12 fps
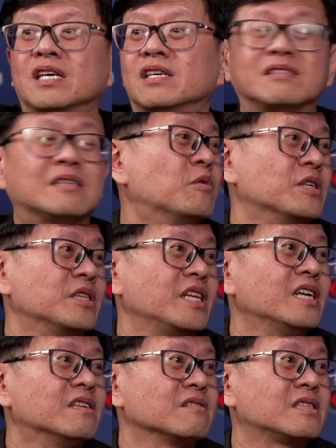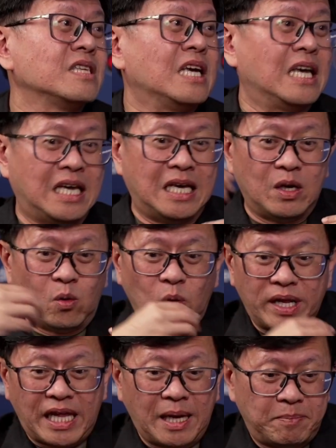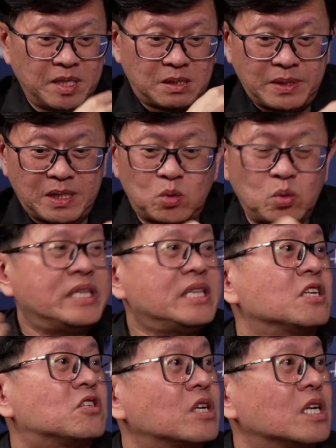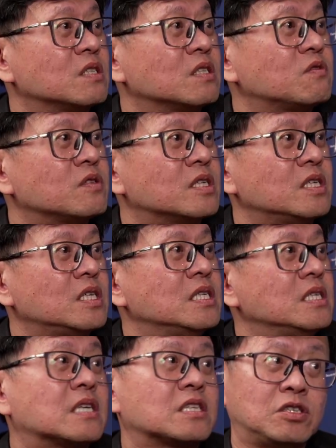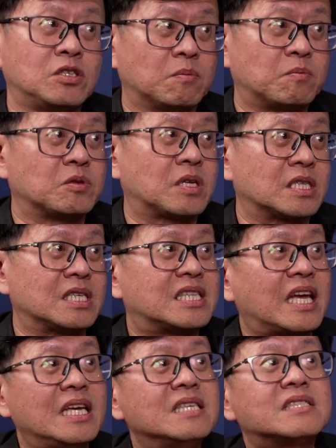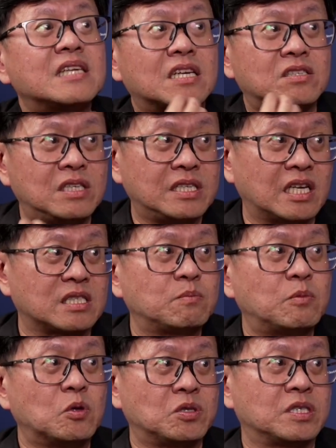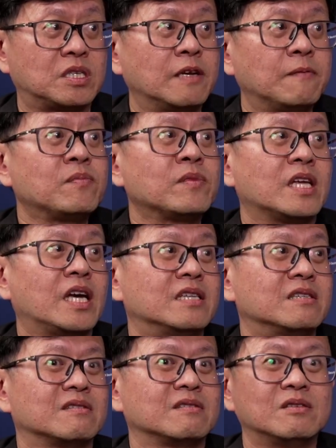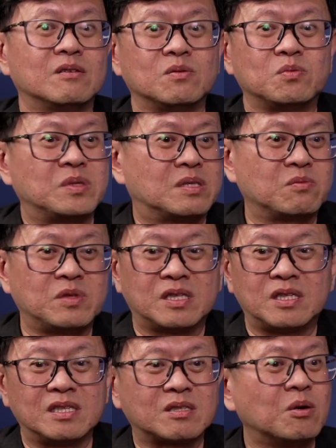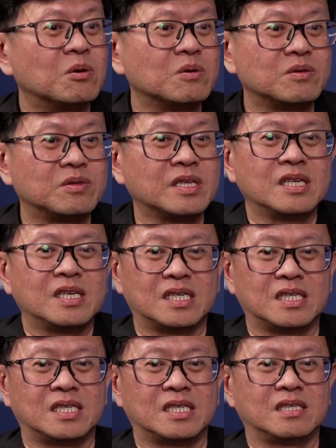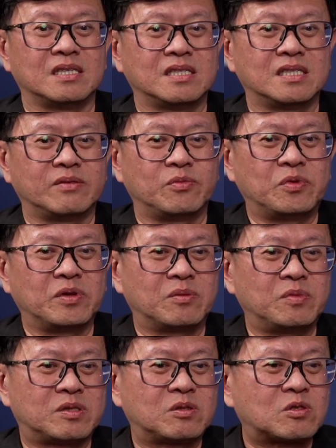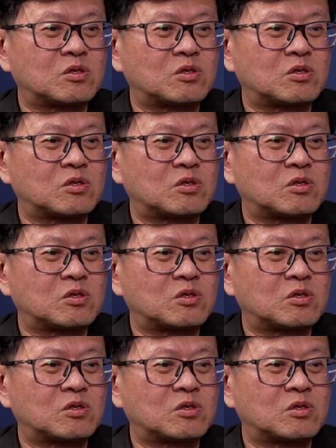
someone else, what happens between that transfer is actually not protected. There is actually the exposure there, and with this whole with so